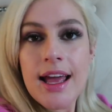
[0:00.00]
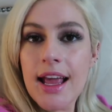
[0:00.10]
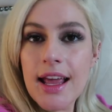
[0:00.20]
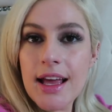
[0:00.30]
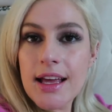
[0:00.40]

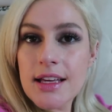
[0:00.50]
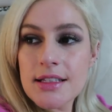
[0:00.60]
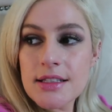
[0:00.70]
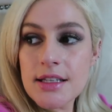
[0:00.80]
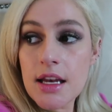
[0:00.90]

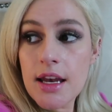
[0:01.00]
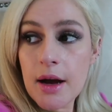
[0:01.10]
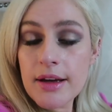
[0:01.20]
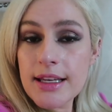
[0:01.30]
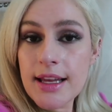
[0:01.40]
And
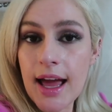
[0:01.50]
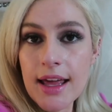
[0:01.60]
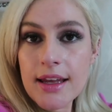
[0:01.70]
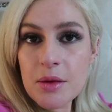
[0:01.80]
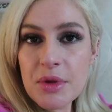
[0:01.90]
now I need to
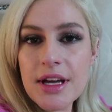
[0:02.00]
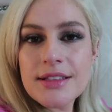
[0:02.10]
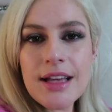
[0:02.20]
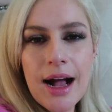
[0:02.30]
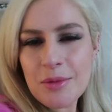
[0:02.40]
edit
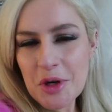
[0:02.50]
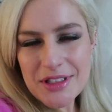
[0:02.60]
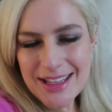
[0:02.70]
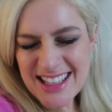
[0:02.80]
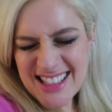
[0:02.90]
because I'm
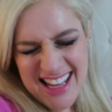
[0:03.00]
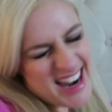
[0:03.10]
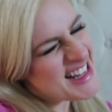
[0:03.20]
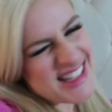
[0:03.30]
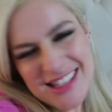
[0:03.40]
going to the
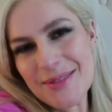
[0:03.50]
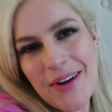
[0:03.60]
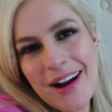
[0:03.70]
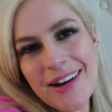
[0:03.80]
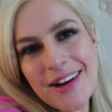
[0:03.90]
dentist
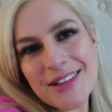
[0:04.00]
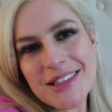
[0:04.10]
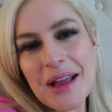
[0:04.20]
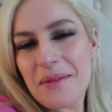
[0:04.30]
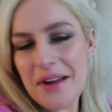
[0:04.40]
tomorrow.
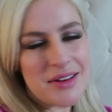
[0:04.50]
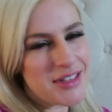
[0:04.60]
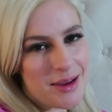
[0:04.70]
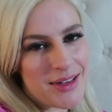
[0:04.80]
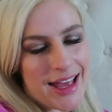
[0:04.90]
So I won't have
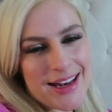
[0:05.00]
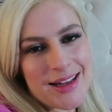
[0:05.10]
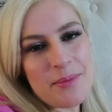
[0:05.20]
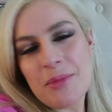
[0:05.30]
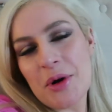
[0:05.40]
time to edit
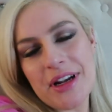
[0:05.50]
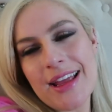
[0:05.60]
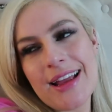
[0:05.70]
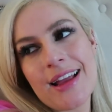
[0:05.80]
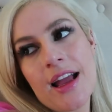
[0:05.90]
in the
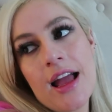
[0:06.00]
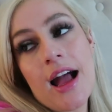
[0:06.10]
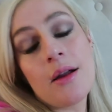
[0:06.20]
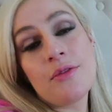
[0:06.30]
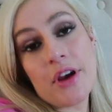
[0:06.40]
morning.
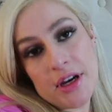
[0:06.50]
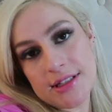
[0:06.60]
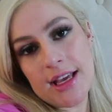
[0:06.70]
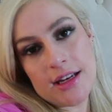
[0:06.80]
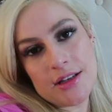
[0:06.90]
I'm very
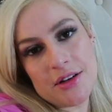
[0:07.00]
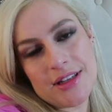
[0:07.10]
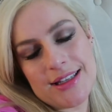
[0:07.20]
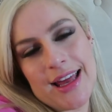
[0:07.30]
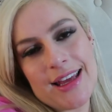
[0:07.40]
excited to go to
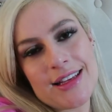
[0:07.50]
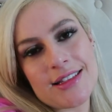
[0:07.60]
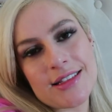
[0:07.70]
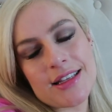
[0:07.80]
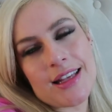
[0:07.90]
the
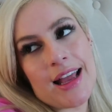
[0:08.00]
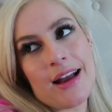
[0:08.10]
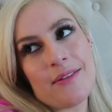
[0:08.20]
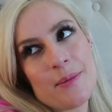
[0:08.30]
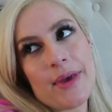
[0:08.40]
dentist because I
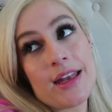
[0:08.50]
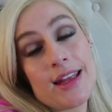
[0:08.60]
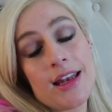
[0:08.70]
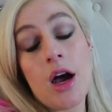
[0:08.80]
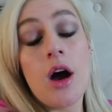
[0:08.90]
haven't been
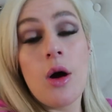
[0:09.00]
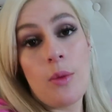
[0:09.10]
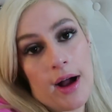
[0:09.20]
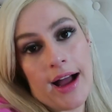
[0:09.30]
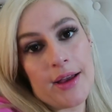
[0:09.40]
in a
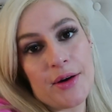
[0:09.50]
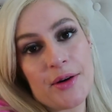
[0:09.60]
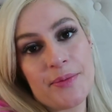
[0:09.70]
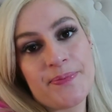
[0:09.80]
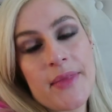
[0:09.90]

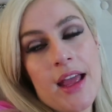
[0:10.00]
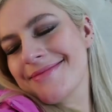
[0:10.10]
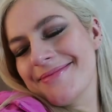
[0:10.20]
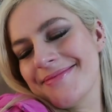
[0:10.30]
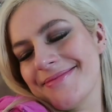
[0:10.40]
while.
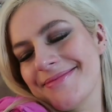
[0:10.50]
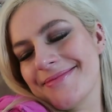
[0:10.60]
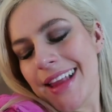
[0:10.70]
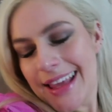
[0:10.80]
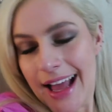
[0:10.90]

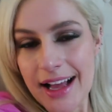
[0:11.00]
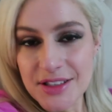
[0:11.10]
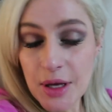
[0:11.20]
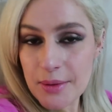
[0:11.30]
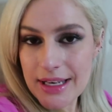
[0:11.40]
Yeah,
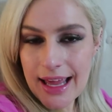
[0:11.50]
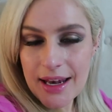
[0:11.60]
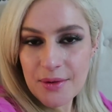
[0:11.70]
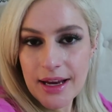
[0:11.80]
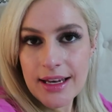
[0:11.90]
so I'm gonna
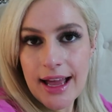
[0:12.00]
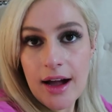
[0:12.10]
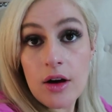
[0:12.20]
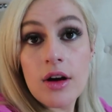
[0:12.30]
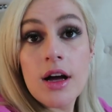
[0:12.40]
edit right
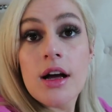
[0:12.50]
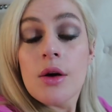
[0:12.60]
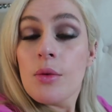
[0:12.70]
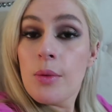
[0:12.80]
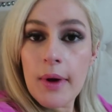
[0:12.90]
now.
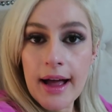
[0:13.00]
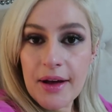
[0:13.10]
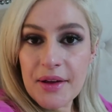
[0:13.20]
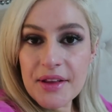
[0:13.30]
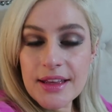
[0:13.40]

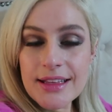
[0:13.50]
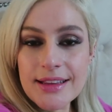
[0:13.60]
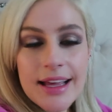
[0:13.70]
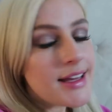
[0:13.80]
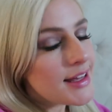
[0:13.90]
Well,
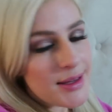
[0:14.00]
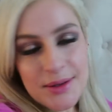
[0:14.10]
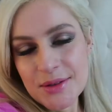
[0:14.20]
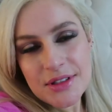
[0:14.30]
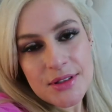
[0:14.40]
thank
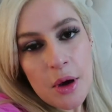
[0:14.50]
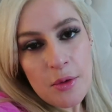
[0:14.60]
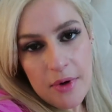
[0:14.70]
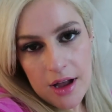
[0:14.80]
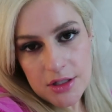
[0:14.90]
you so
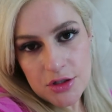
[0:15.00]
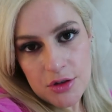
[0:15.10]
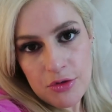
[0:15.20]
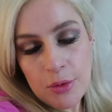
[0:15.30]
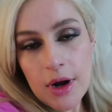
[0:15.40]
much
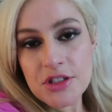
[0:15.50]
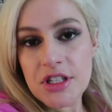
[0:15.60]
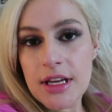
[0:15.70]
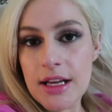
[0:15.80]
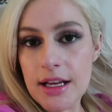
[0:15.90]
for
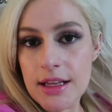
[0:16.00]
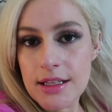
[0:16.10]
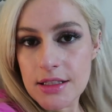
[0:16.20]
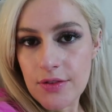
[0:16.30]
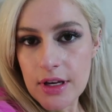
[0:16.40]
watching
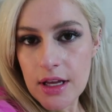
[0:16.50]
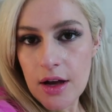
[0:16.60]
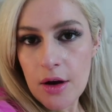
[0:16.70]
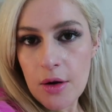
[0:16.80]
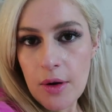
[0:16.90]
this
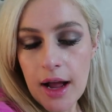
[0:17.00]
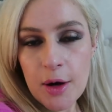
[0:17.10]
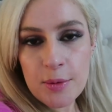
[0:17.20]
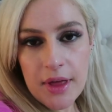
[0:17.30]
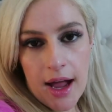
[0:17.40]
video. I
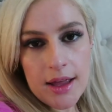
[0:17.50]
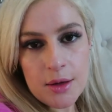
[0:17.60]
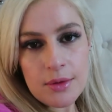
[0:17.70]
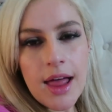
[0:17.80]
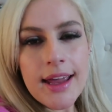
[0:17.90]
hope that
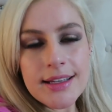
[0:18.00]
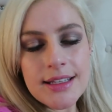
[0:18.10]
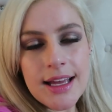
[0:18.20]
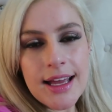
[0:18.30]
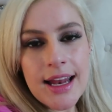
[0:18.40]
you liked
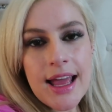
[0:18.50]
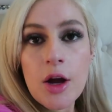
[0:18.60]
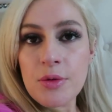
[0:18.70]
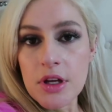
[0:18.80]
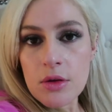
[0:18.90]
it. I
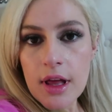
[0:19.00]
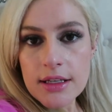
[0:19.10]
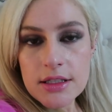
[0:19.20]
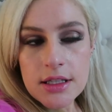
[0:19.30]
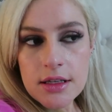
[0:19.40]
hope that you
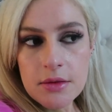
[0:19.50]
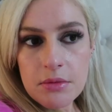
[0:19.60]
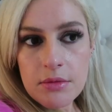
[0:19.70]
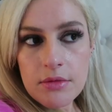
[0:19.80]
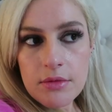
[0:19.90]
liked
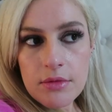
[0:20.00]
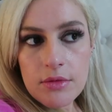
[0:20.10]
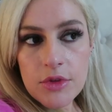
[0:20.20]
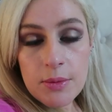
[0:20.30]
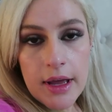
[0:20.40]
the
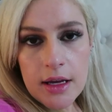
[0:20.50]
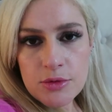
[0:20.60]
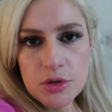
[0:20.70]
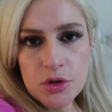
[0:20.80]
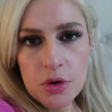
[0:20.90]

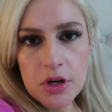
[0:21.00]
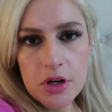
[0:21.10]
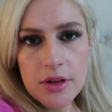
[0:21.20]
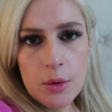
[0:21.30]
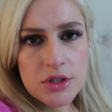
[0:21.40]
makeup
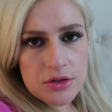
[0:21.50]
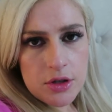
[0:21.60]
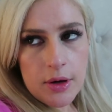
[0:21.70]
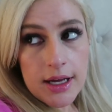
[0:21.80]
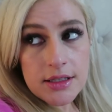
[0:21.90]
tutorial. That was a
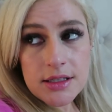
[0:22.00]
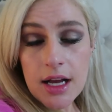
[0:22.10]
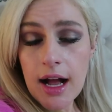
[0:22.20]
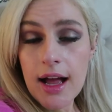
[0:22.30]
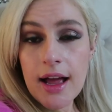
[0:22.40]
request.
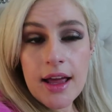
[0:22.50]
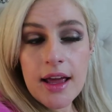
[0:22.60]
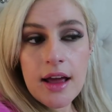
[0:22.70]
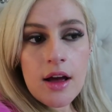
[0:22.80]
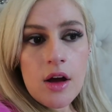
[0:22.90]

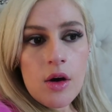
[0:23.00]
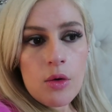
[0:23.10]
I